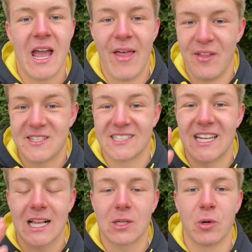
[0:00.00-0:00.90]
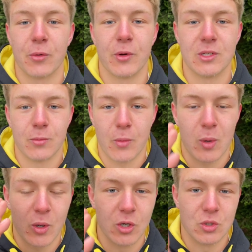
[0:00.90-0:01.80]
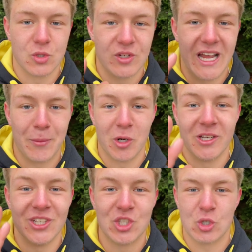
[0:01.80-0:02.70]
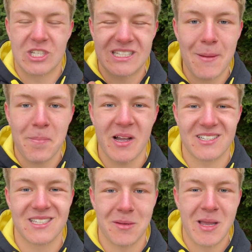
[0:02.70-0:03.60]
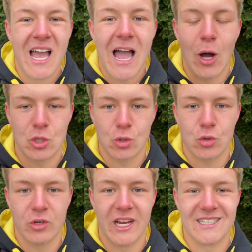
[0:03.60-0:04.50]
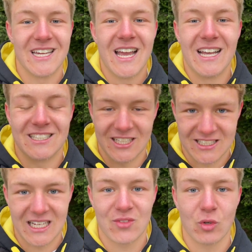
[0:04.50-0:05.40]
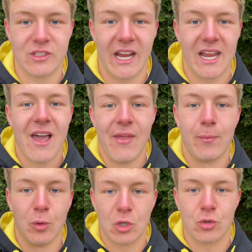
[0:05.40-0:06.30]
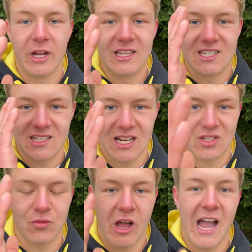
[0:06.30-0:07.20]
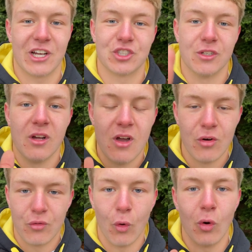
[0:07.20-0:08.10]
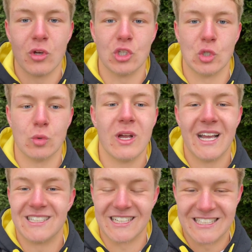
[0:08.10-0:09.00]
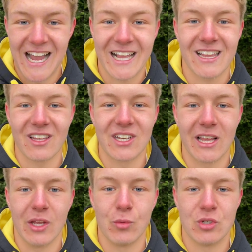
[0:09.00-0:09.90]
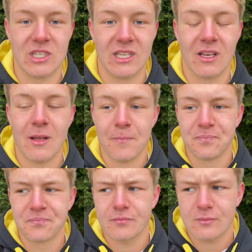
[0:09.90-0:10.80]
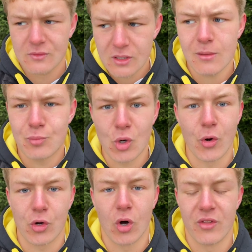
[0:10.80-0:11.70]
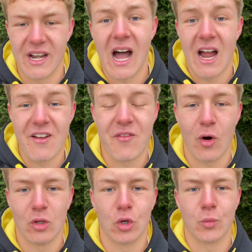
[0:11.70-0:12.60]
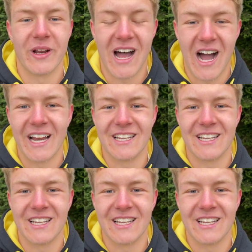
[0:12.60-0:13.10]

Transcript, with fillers: And that's exactly what, what we're going to do today. I'm going to teach you step by step how to create a successful day that will create successful action for you. It's exactly the daily routine protocol that I followed when I